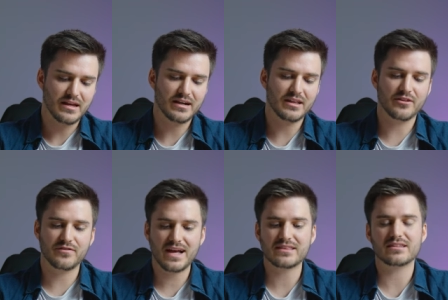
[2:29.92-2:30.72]
Uh, the
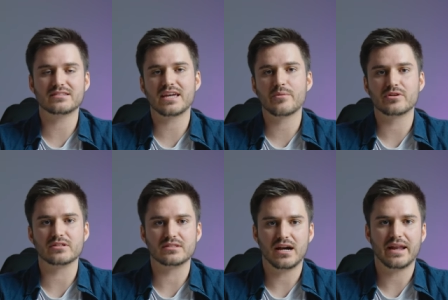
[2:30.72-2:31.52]
fact that this camera
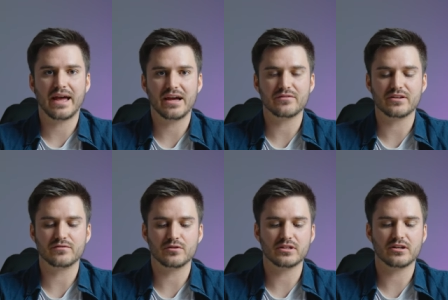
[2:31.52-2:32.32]
does not have a
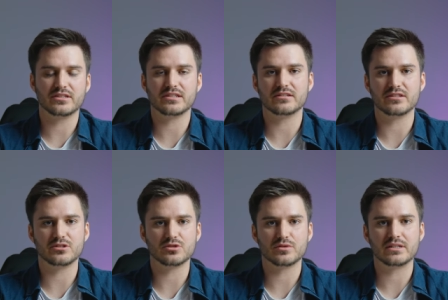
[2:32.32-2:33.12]
fully
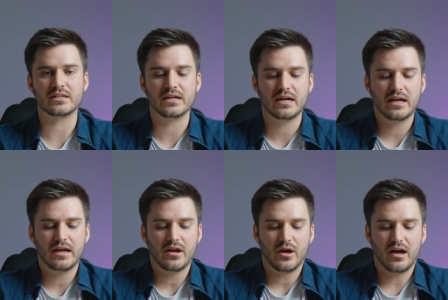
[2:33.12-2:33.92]
articulated screen
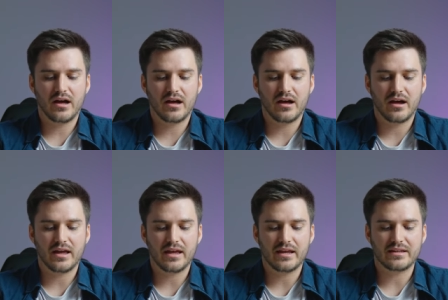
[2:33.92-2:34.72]
uh,
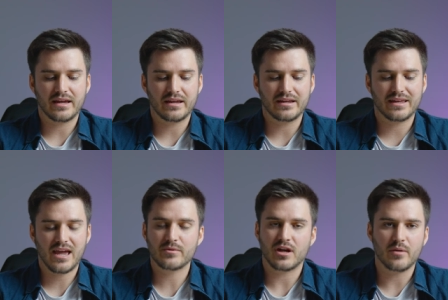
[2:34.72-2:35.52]
it, it
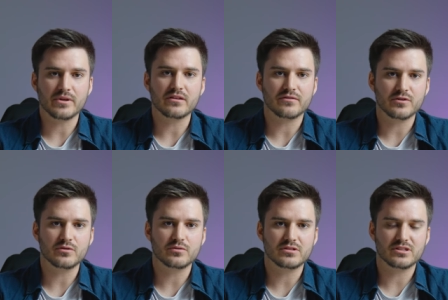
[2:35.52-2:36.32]
came to haunt me in a
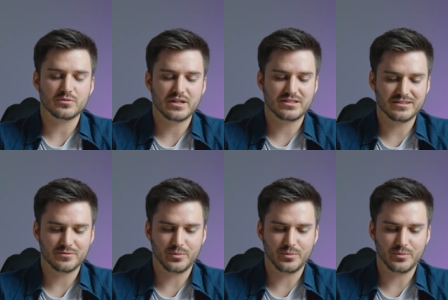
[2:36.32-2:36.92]
few situations,